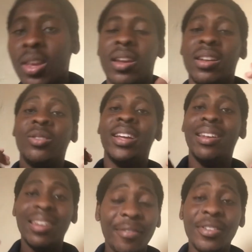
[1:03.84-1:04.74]
Now, the
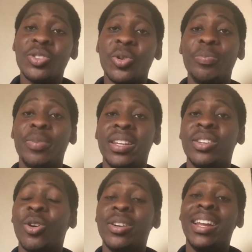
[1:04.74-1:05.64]
11th company
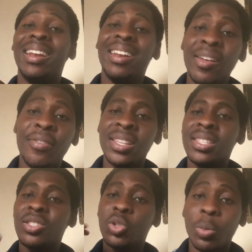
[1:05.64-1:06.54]
or the
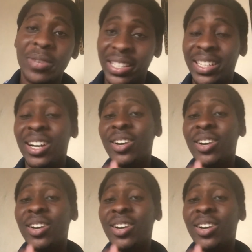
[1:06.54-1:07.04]
11th top gainer